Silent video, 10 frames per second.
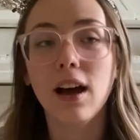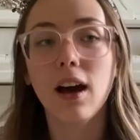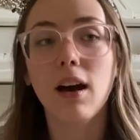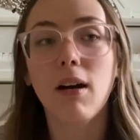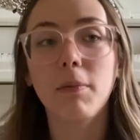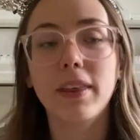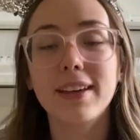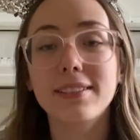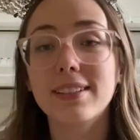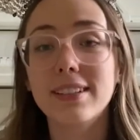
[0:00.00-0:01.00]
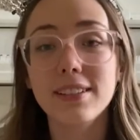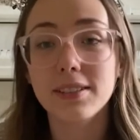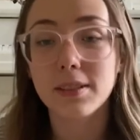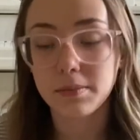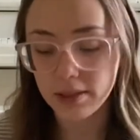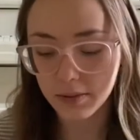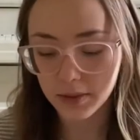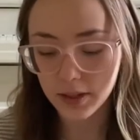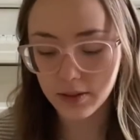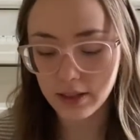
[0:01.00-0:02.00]
Um, they used to do Tsum Tsum
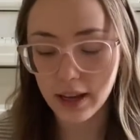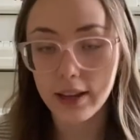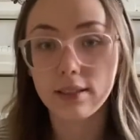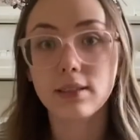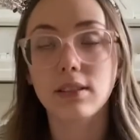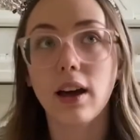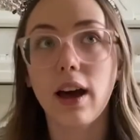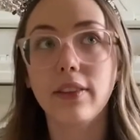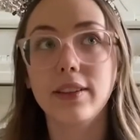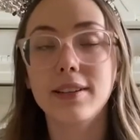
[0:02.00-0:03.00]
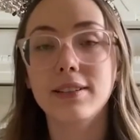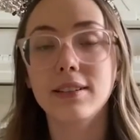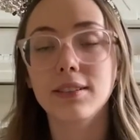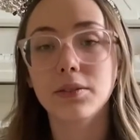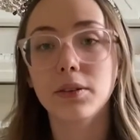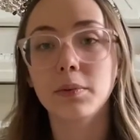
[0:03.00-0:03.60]
Tuesdays at the Disney store,